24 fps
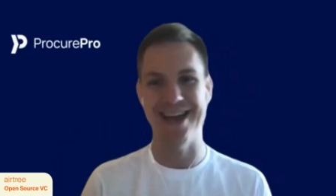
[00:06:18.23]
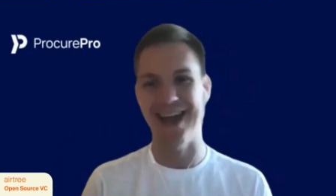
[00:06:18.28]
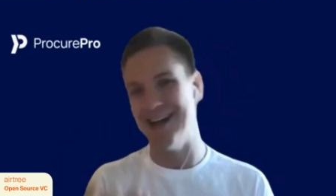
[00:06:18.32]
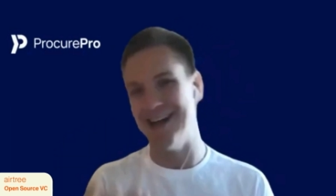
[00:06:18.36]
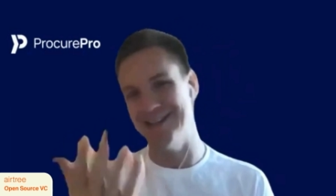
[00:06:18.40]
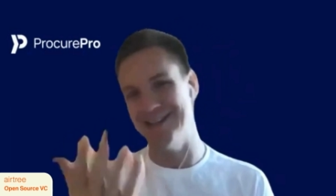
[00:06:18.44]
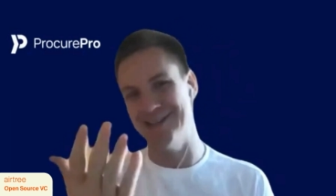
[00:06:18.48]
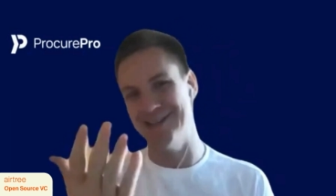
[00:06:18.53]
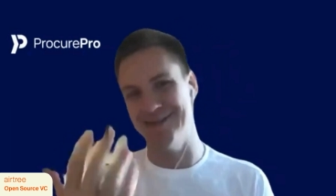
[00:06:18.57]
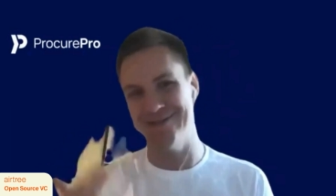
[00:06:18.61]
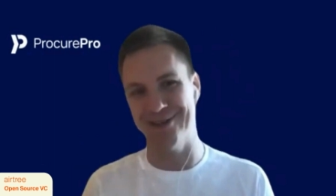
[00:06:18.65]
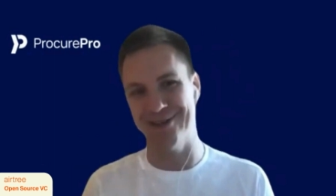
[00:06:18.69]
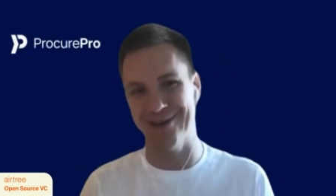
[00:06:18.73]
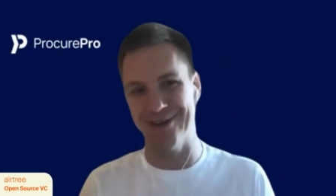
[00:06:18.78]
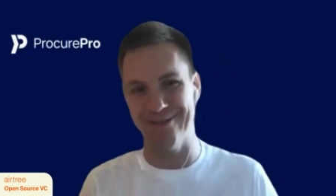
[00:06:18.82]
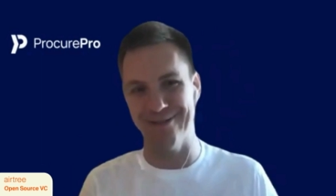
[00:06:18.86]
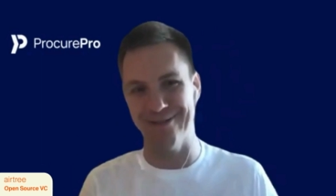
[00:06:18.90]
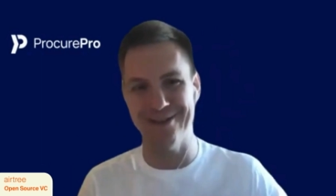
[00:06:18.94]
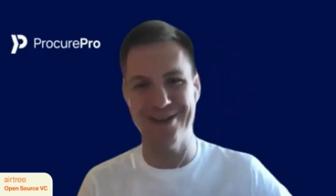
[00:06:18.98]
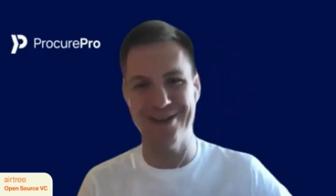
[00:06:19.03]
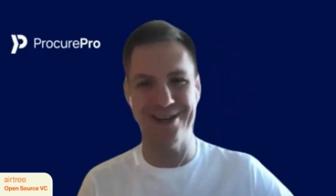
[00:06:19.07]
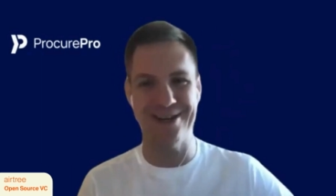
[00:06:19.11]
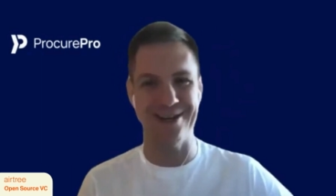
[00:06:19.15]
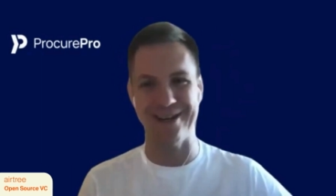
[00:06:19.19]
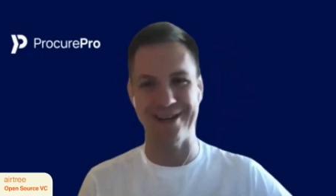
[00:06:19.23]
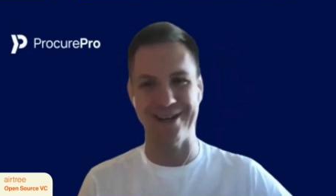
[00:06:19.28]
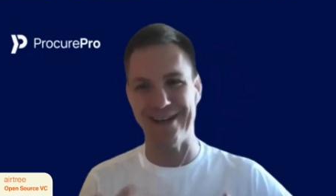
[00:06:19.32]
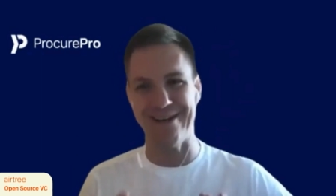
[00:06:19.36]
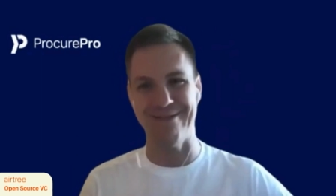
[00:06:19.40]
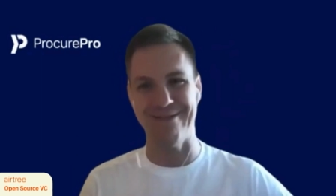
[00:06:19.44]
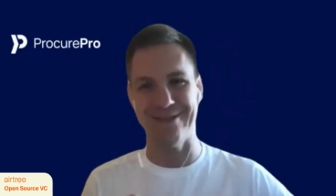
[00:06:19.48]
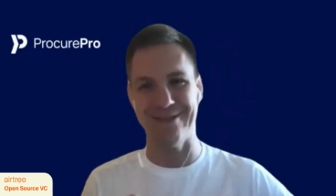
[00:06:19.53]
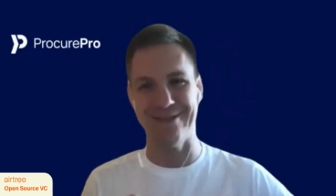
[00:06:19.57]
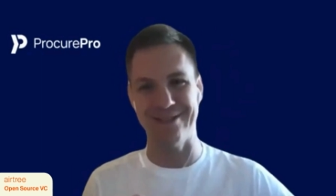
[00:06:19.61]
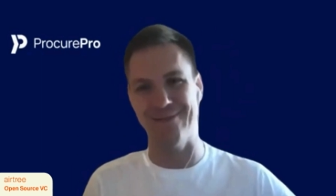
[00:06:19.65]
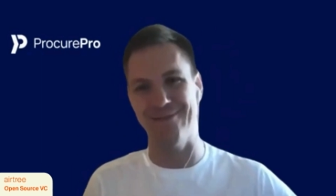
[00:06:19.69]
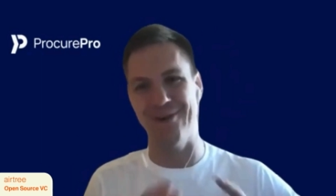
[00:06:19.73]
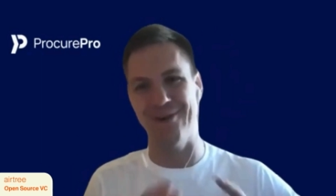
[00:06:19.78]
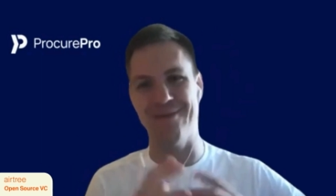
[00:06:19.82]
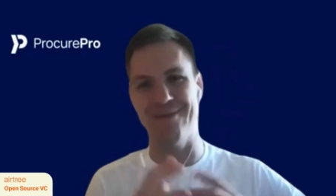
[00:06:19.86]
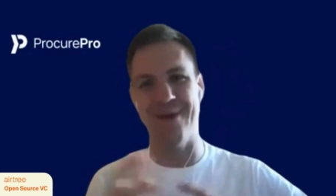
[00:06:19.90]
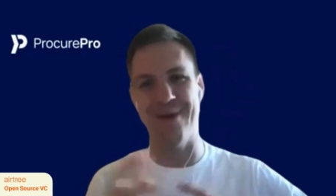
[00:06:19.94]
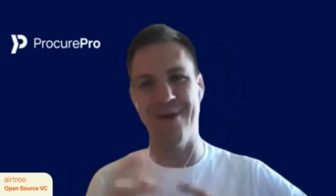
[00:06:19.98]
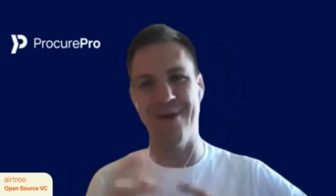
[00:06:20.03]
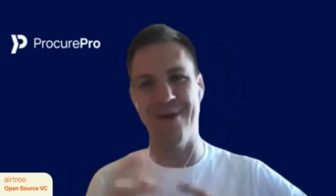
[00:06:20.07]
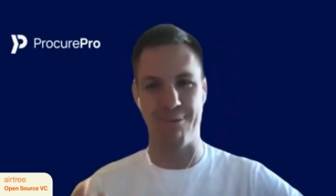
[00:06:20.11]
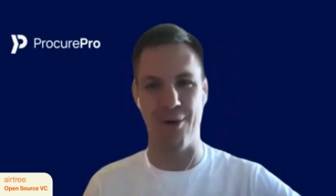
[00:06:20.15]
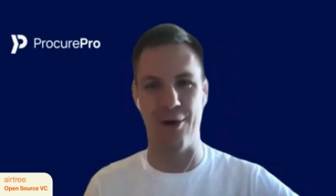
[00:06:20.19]
as you sort of Given us the
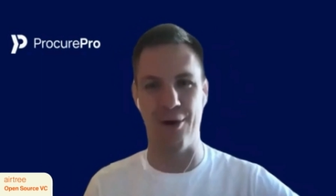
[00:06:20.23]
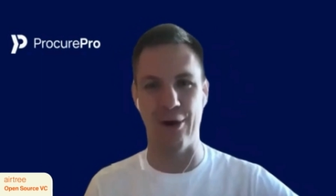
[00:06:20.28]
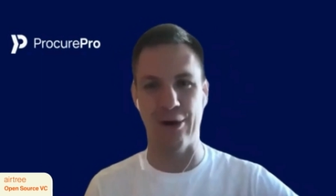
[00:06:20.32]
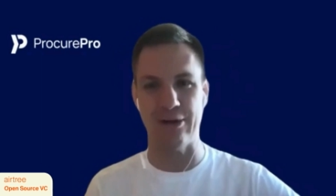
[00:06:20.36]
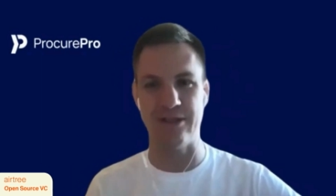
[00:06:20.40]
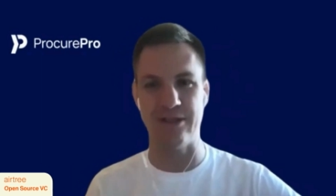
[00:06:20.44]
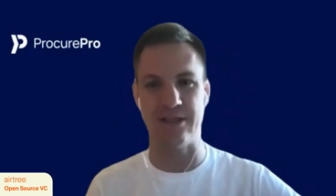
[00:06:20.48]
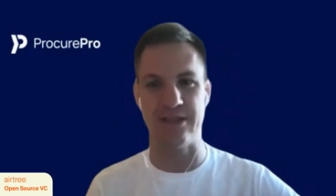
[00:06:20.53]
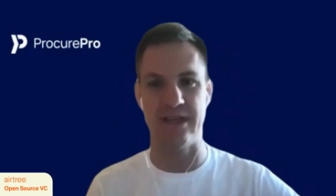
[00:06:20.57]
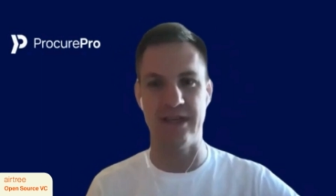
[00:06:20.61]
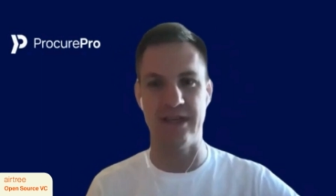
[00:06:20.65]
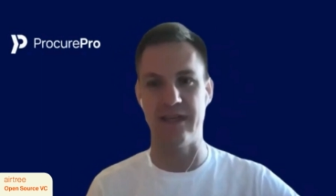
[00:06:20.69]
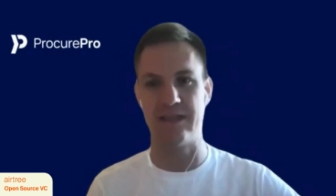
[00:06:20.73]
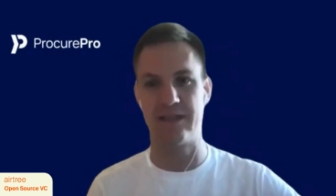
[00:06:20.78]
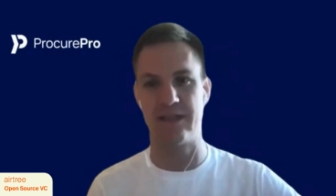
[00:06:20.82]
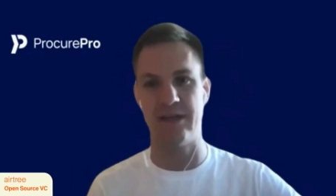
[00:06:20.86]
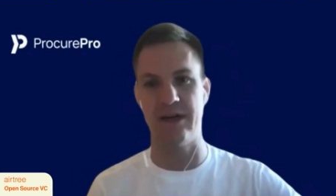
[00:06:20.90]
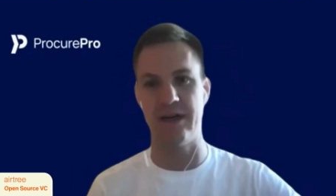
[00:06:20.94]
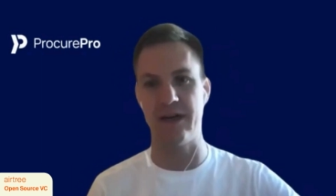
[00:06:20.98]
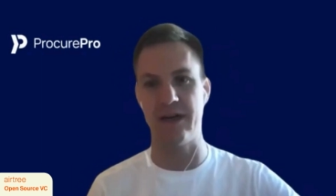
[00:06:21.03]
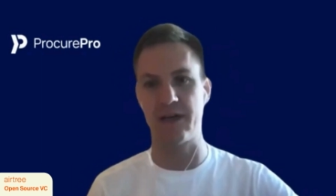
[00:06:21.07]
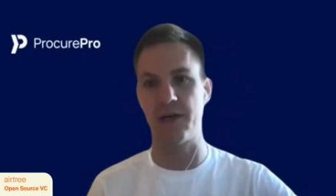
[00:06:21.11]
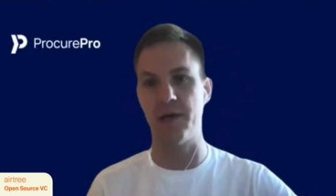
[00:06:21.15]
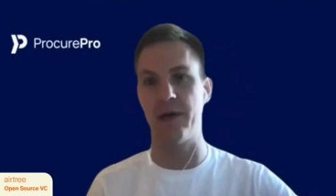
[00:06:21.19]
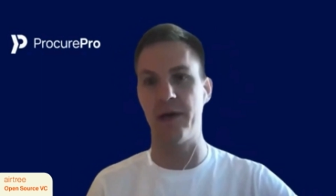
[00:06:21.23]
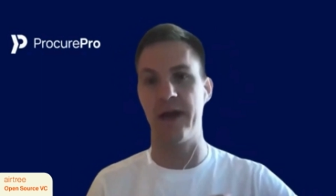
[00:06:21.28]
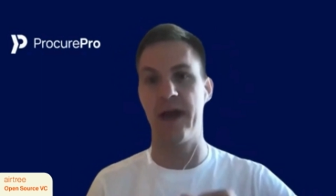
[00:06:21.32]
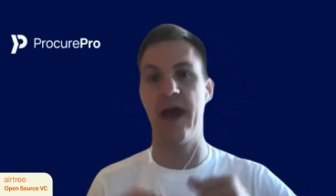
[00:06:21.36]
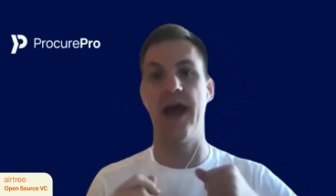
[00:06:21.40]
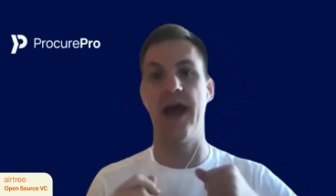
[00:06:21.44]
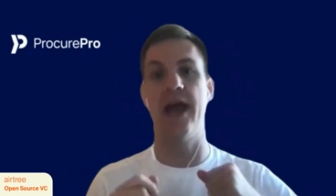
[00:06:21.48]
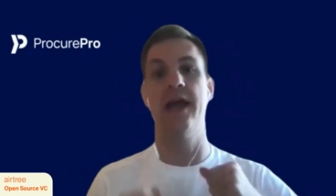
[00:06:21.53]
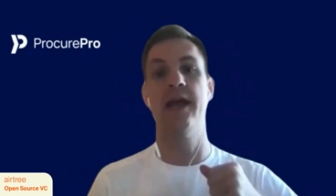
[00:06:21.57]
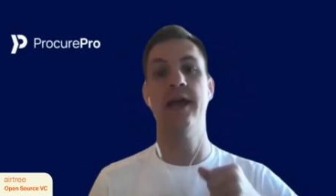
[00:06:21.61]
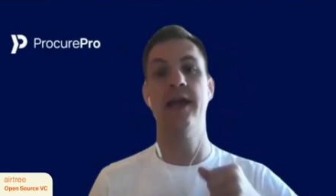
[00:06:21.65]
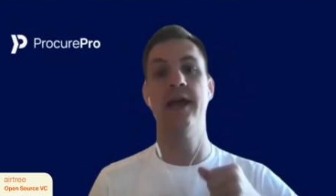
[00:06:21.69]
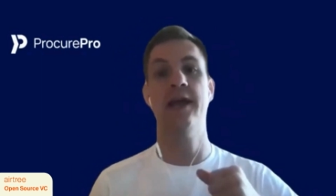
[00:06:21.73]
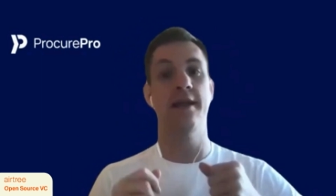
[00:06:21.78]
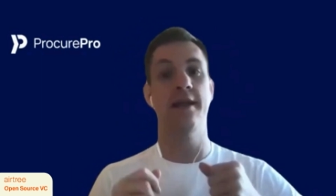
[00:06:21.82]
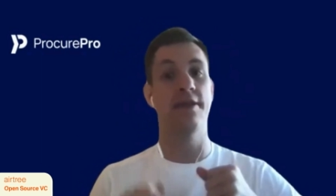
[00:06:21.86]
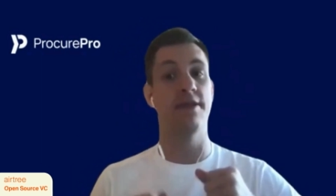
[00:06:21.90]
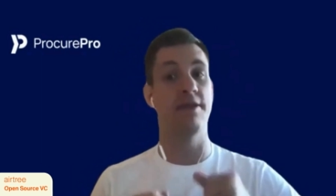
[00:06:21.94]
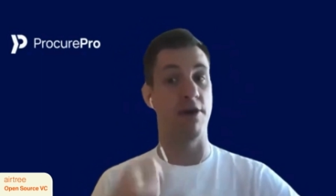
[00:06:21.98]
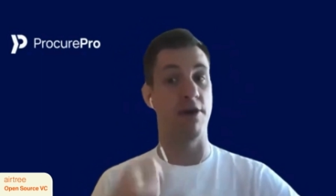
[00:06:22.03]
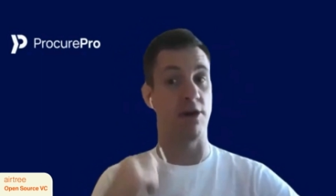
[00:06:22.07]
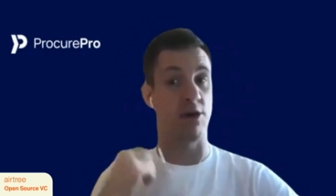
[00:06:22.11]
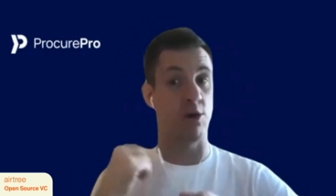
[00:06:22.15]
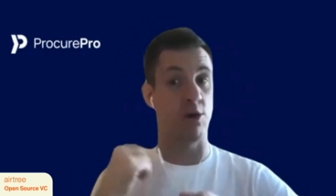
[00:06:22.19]
feedback post, it's kind of going, hey,
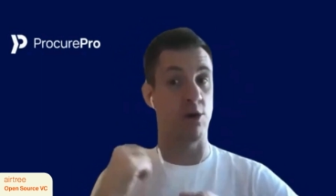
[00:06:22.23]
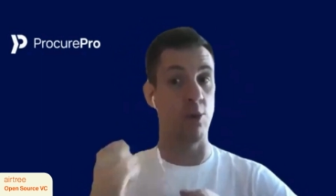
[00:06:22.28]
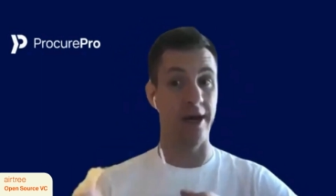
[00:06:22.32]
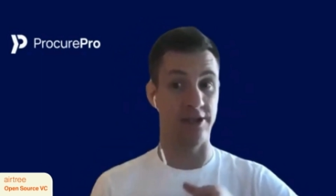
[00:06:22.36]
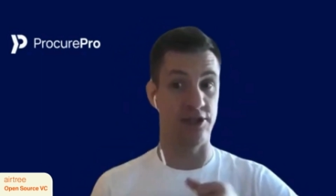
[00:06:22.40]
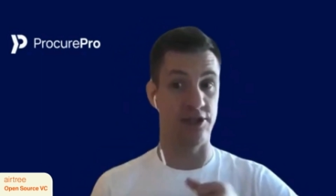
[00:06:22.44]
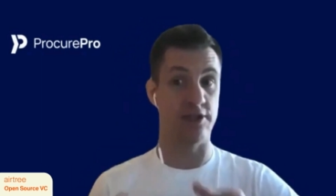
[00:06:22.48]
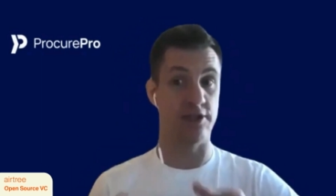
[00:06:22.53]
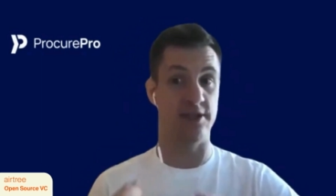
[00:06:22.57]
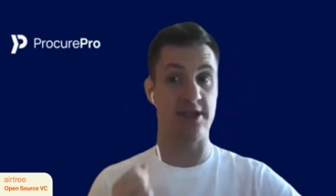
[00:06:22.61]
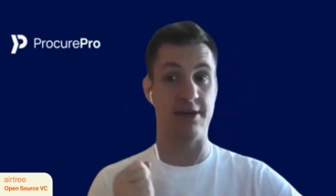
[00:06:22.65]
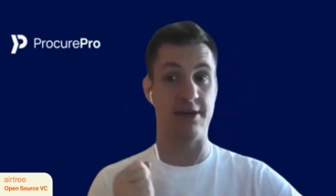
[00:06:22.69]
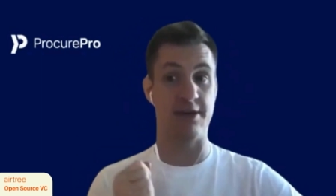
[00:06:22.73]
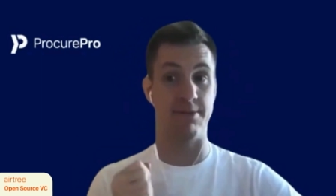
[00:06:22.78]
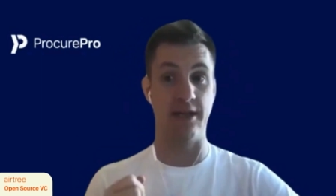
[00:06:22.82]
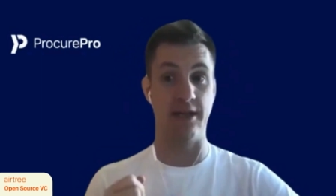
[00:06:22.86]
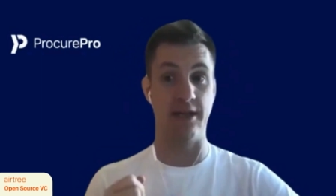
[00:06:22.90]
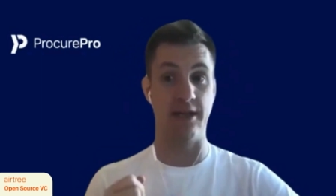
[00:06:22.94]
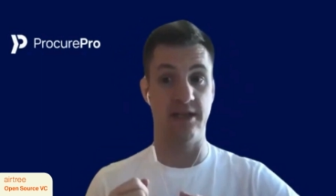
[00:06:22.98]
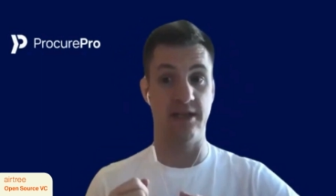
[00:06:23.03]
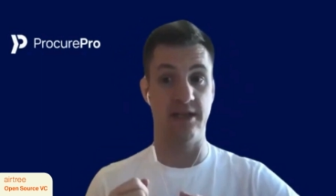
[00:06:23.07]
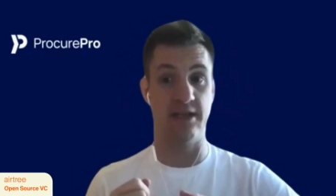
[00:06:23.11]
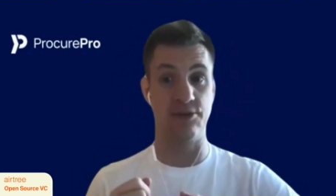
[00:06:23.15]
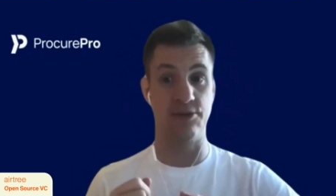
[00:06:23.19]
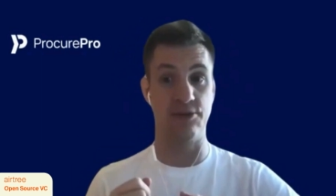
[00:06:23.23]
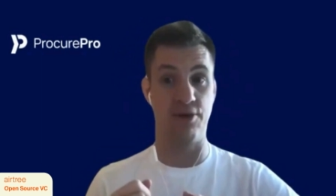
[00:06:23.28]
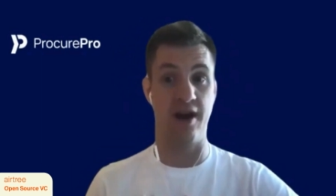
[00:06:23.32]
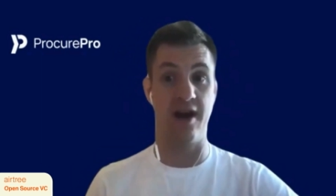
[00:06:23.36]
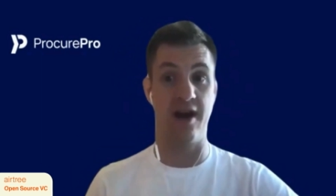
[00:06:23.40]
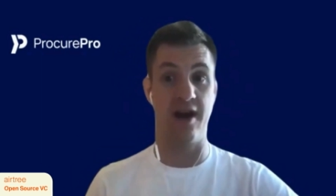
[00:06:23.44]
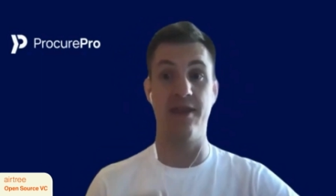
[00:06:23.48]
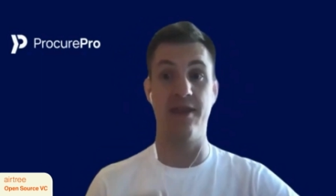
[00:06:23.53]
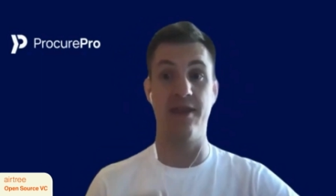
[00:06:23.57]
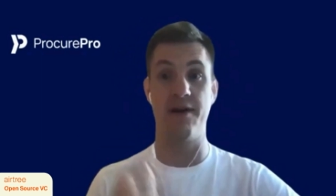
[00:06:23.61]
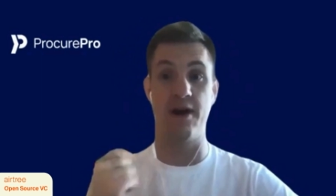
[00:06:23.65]
there are questions coming into this round.